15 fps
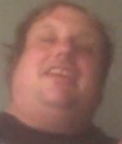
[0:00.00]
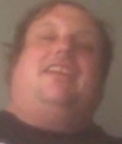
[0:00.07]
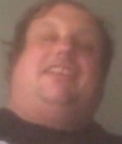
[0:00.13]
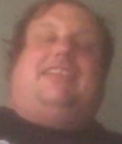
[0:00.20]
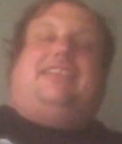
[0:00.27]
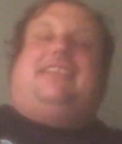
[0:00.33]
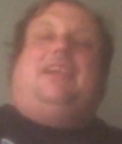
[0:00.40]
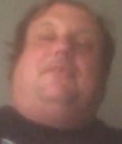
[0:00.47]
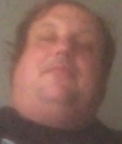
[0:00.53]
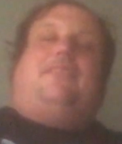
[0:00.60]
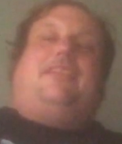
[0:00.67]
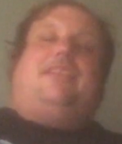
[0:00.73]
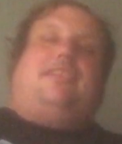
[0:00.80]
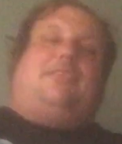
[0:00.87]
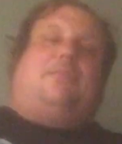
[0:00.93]

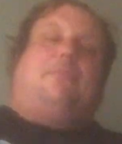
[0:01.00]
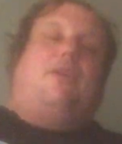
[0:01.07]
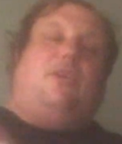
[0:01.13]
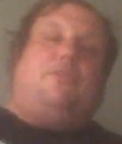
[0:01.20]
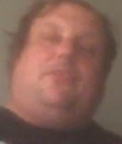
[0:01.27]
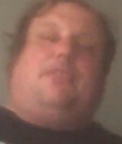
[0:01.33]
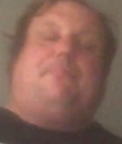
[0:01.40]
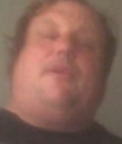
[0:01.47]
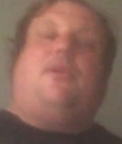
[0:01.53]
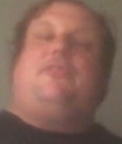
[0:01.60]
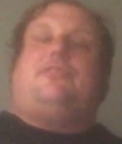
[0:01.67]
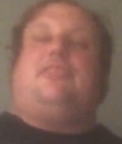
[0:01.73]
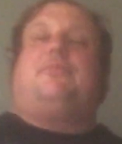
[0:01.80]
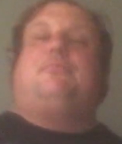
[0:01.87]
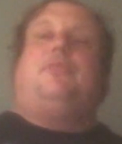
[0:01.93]
it's a mode where the boat
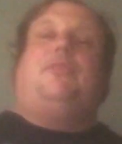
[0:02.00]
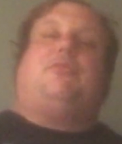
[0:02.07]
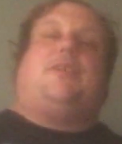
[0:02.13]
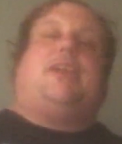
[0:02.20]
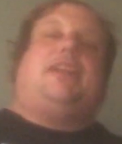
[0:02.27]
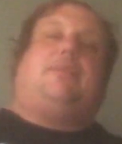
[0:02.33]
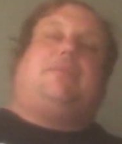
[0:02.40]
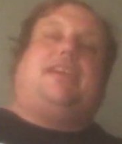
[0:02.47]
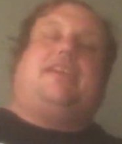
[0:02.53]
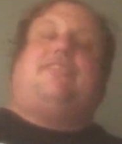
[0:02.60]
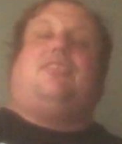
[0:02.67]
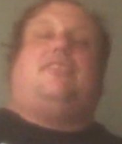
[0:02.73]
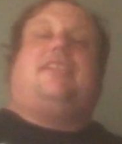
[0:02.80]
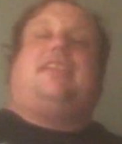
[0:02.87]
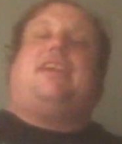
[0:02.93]
just moves randomly on
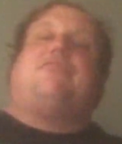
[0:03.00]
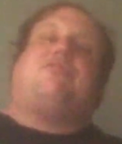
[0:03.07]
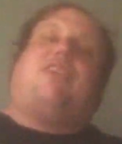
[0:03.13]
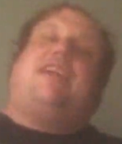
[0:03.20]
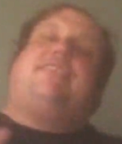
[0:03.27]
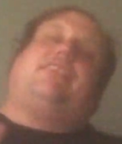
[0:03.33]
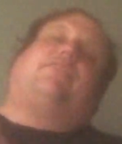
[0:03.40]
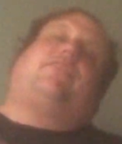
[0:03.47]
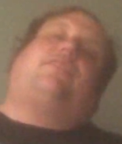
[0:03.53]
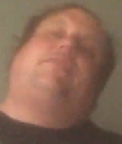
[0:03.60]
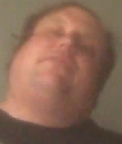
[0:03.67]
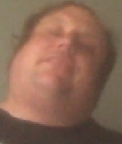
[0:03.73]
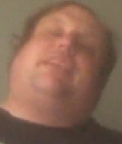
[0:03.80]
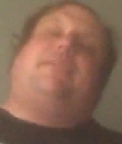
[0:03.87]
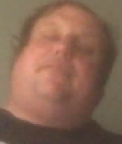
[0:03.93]
its own. And I tried
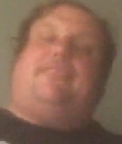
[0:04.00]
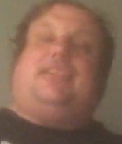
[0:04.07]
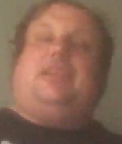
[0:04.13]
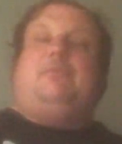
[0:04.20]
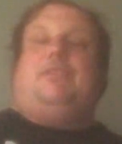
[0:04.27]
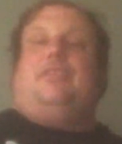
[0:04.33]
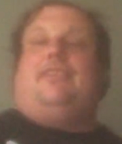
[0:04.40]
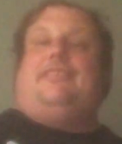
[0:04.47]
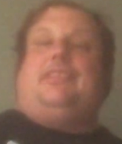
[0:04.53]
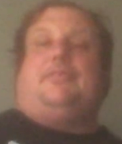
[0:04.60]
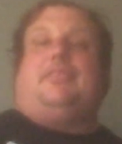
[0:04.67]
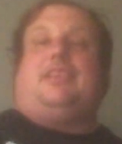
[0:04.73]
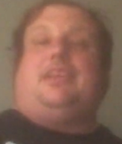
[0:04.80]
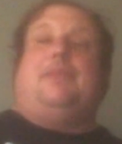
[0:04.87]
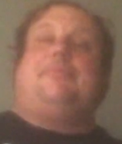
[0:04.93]
the same areas
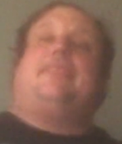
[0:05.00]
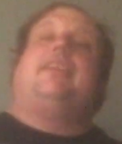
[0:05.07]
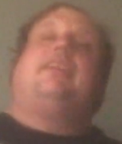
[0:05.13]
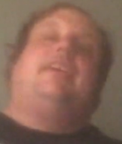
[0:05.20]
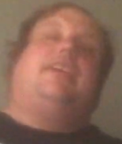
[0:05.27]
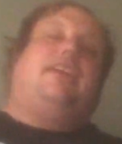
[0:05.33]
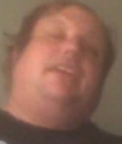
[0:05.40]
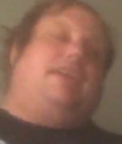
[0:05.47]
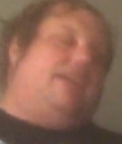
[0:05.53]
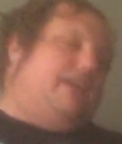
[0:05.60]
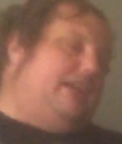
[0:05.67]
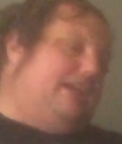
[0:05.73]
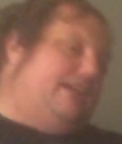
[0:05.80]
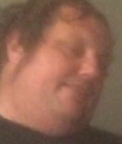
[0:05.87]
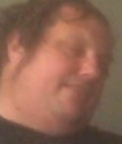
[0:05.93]
several times,
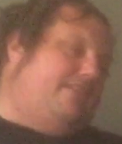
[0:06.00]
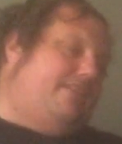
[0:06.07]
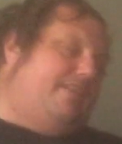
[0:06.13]
and